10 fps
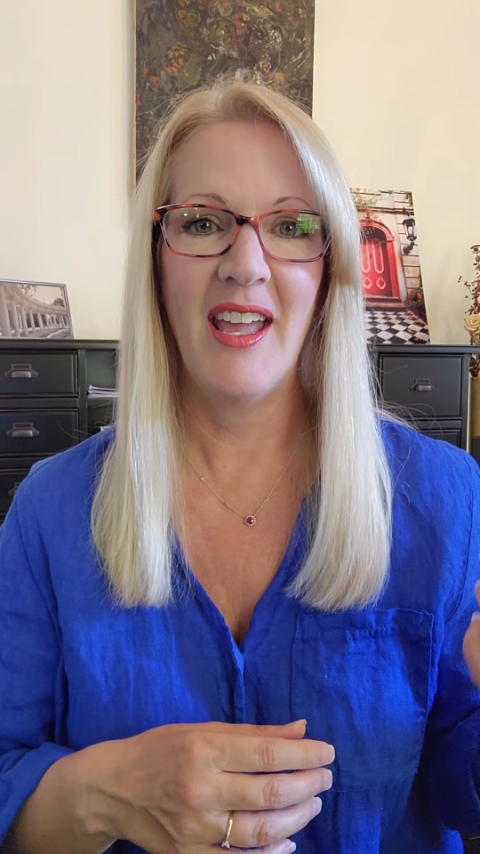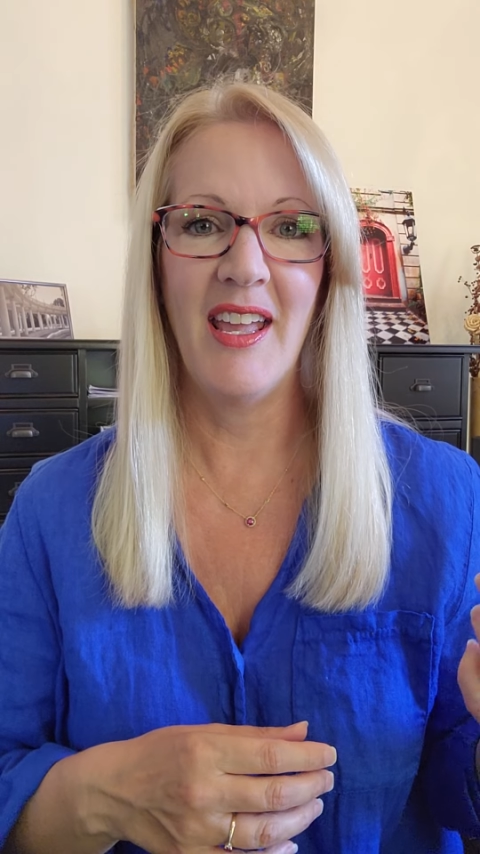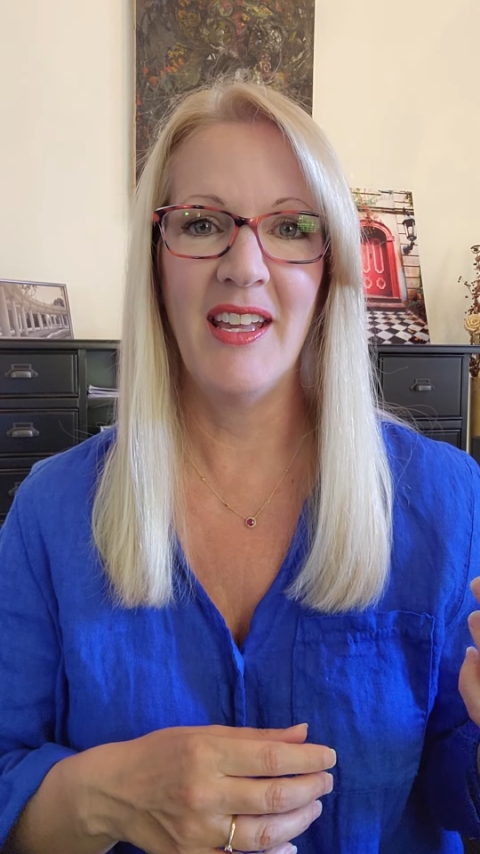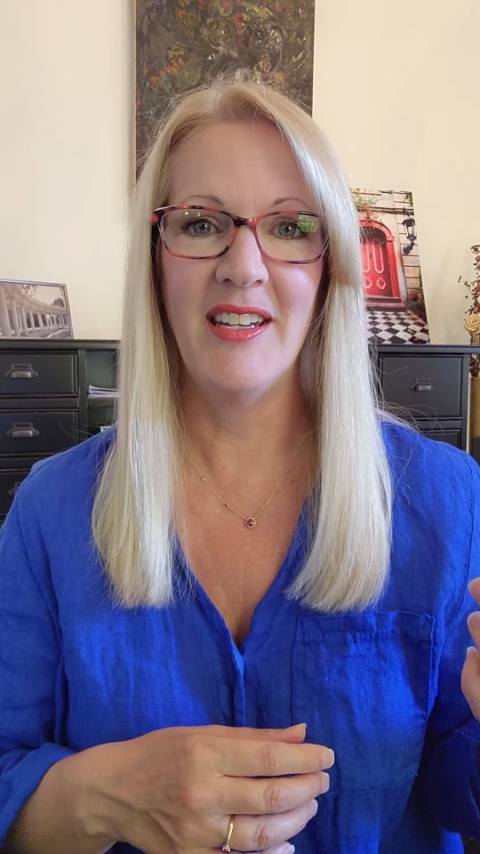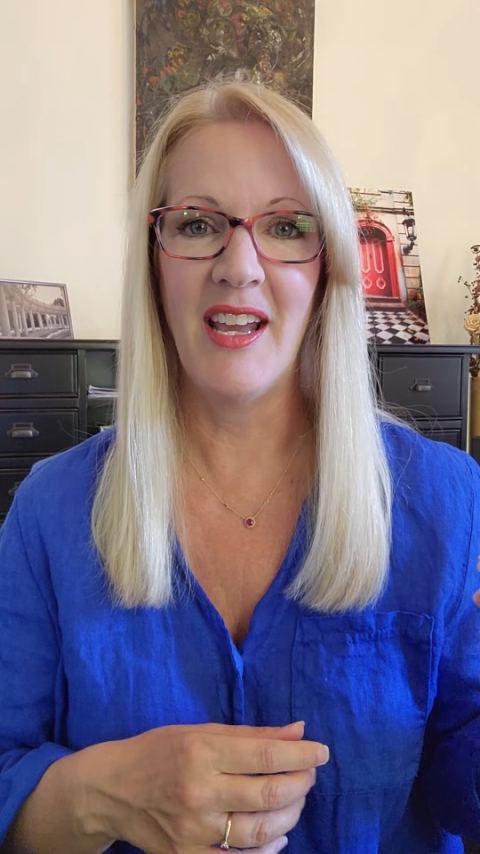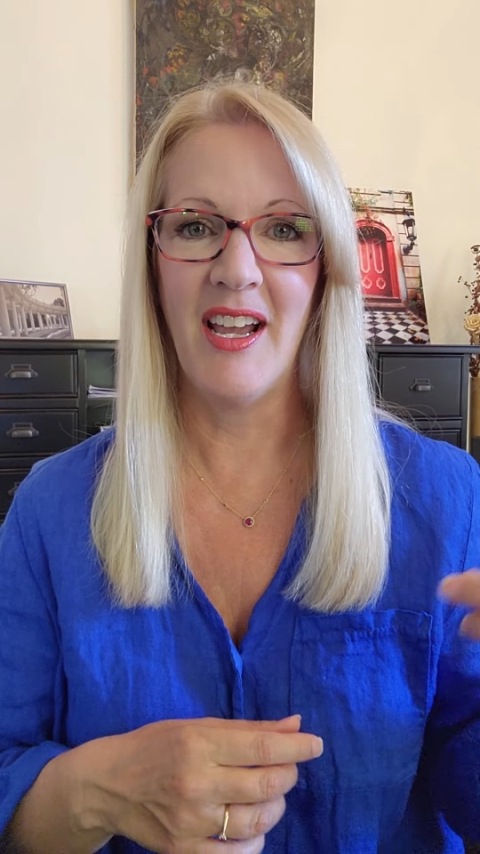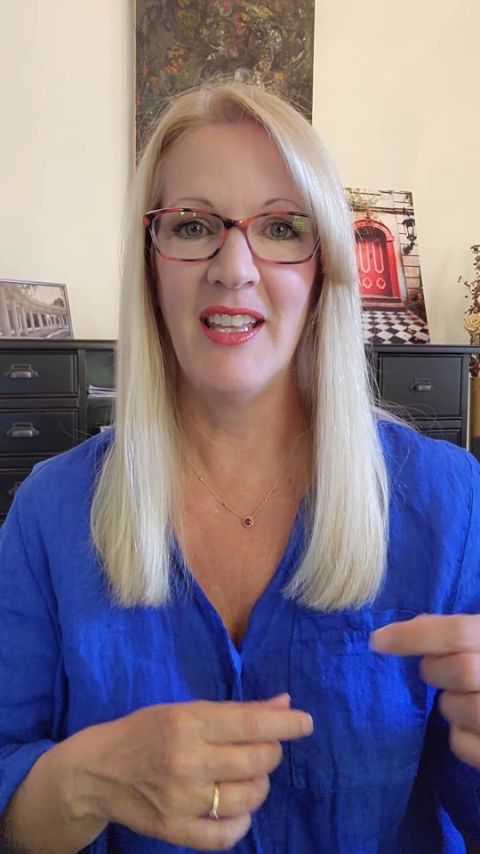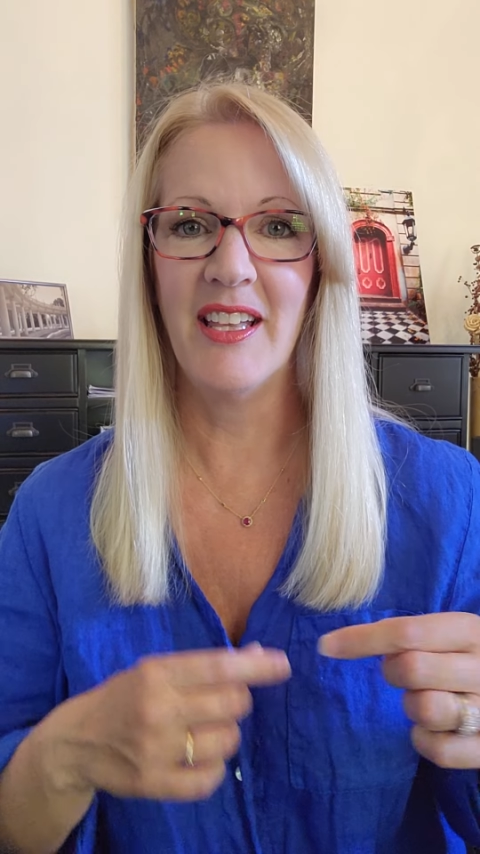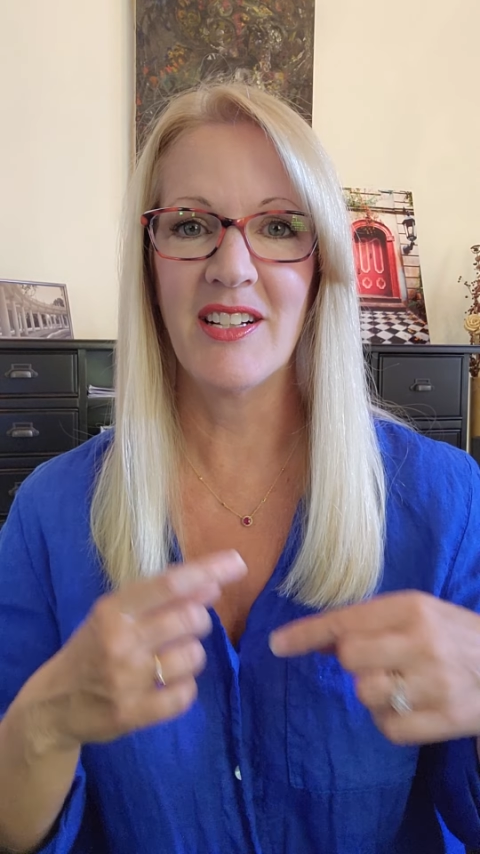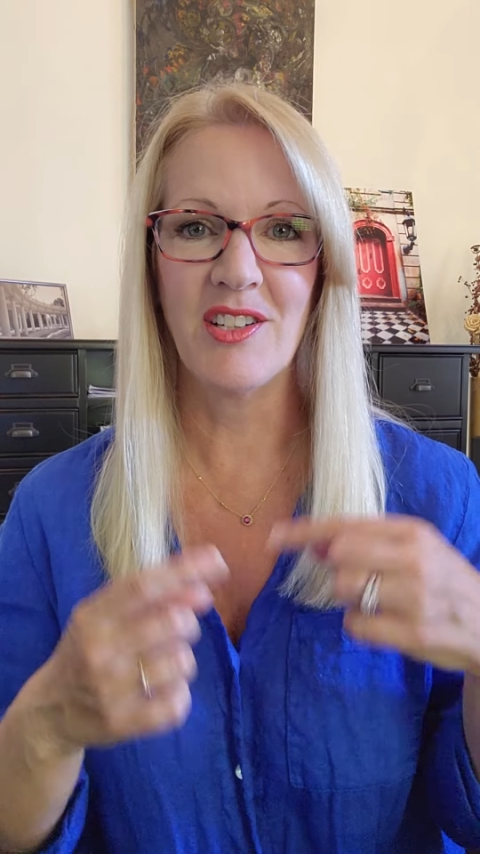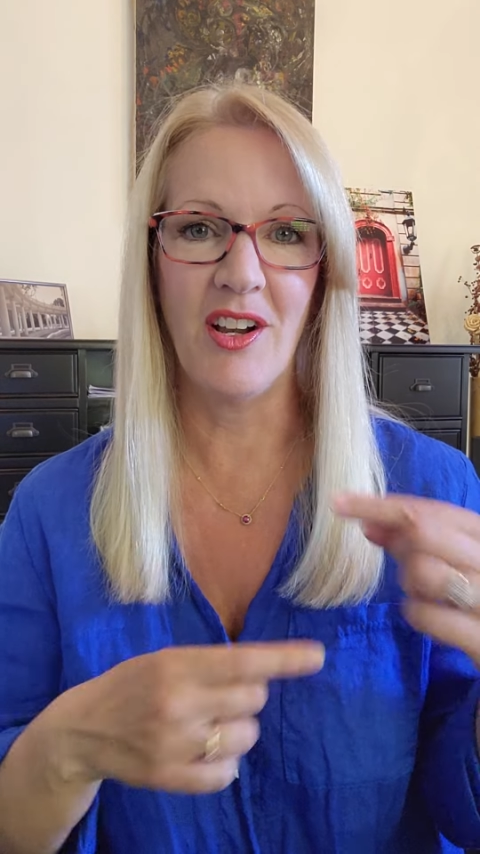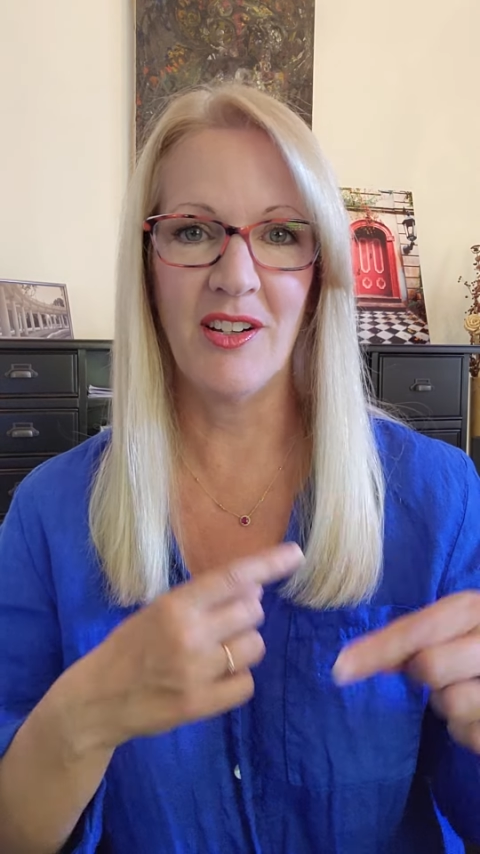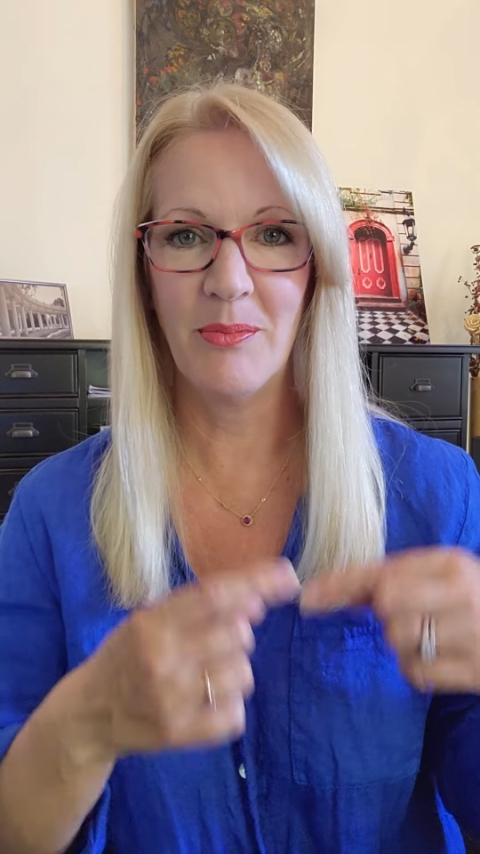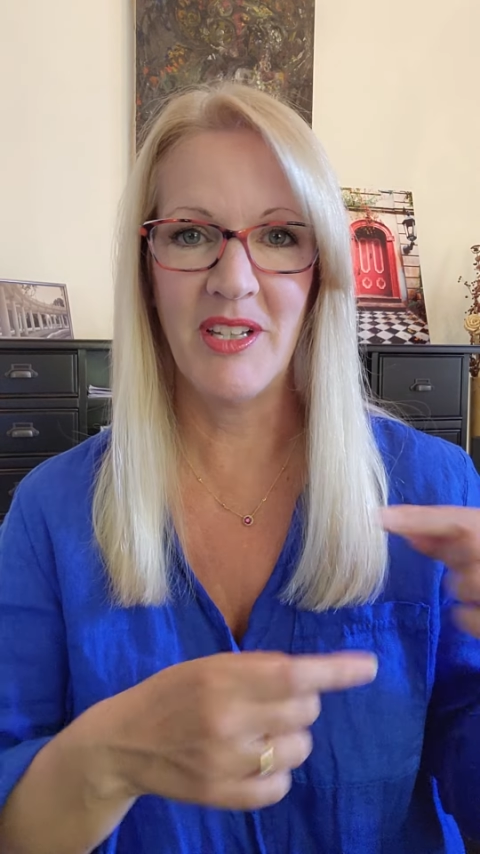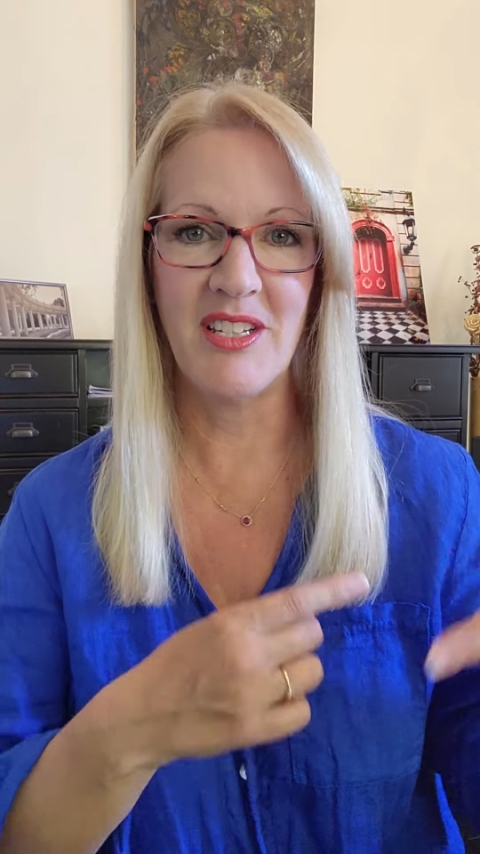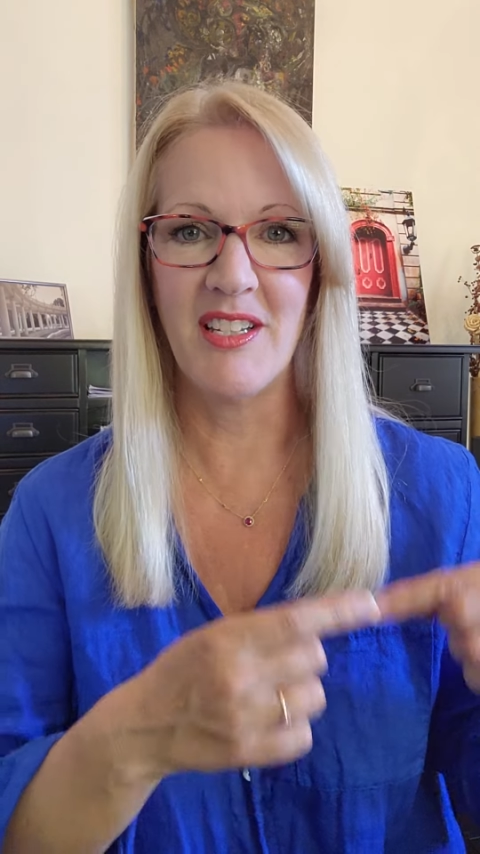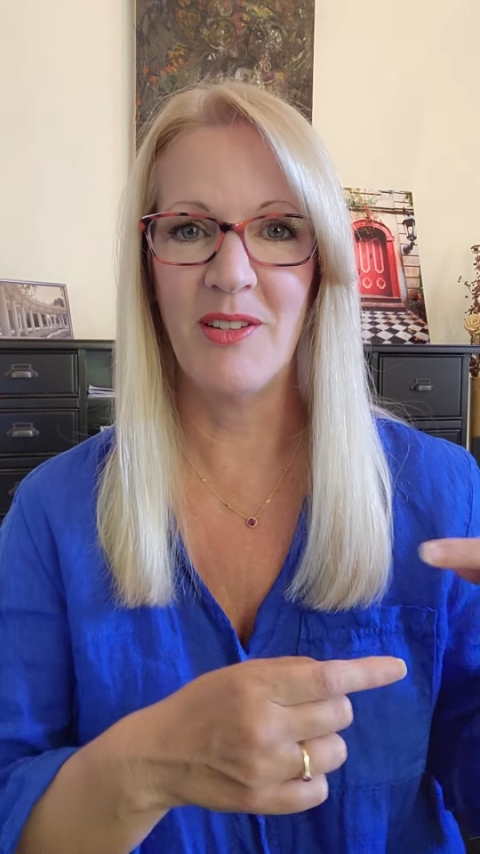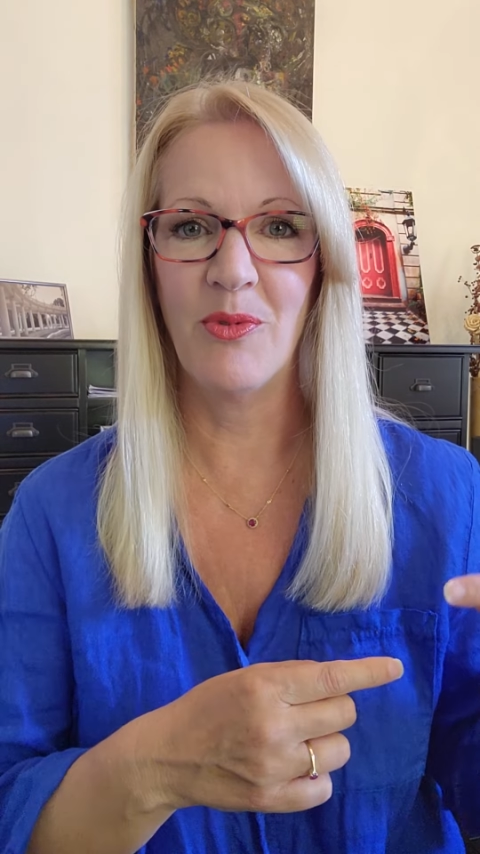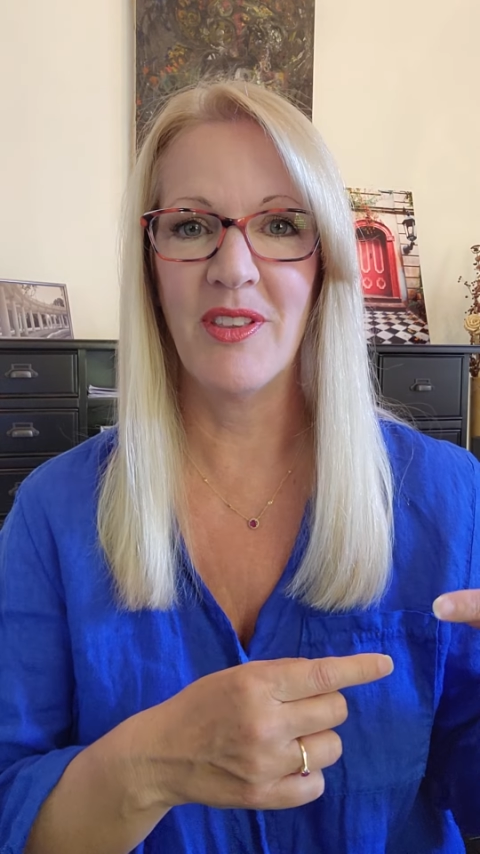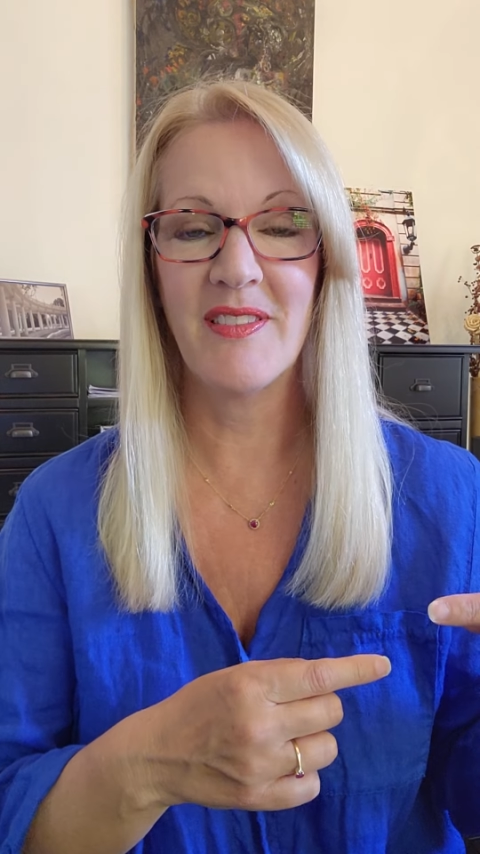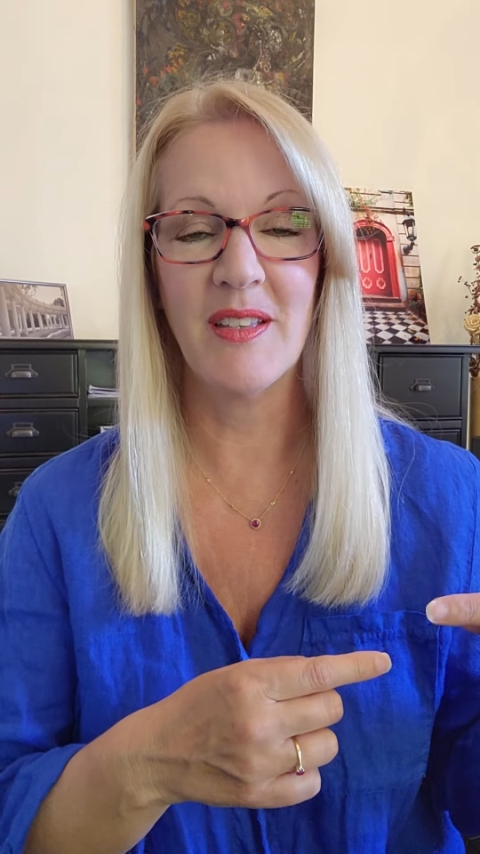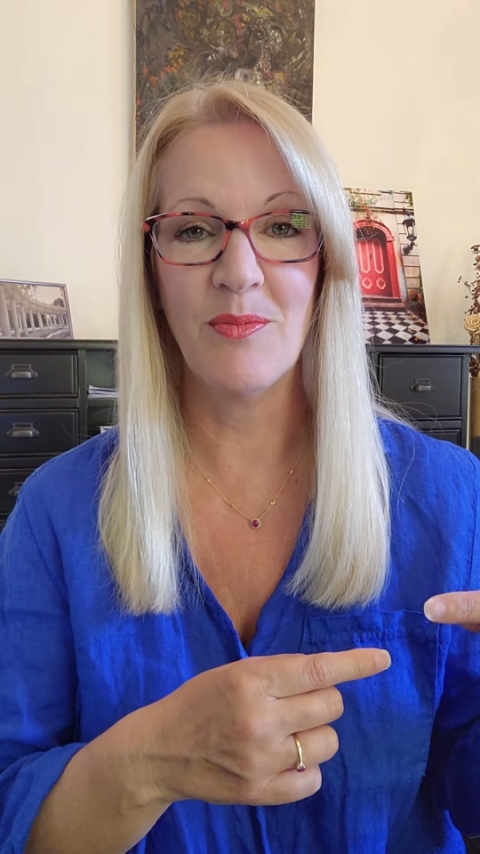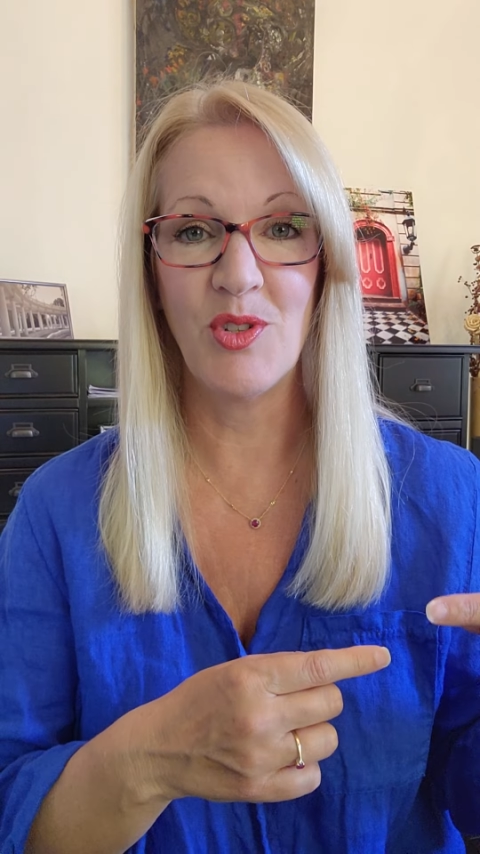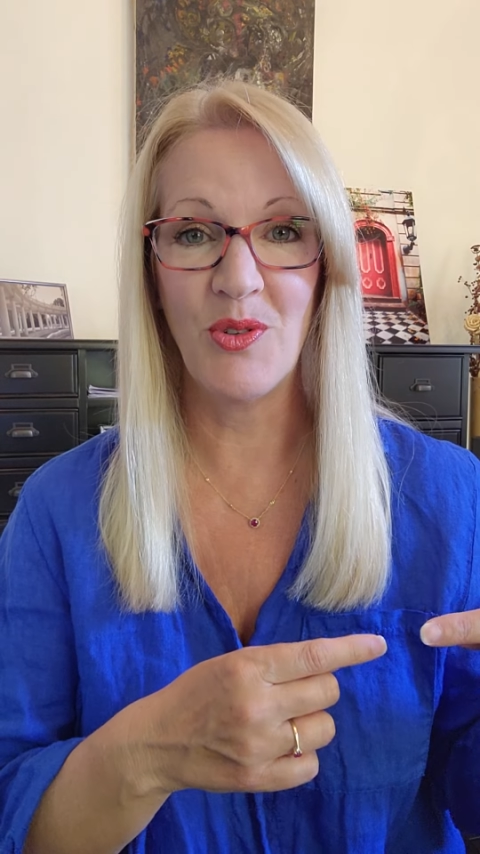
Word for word: and I like to augment it with some